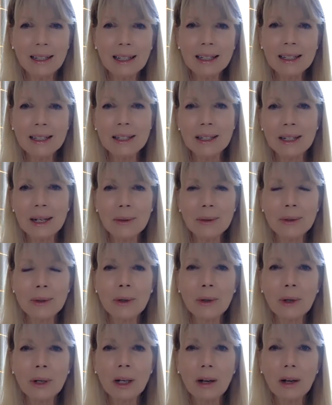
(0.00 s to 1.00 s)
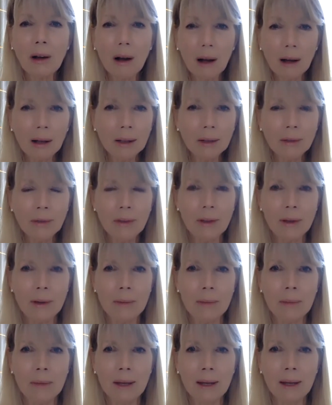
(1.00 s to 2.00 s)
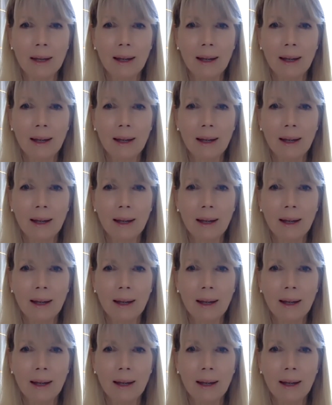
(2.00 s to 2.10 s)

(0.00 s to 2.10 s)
this? And I was good at all of them,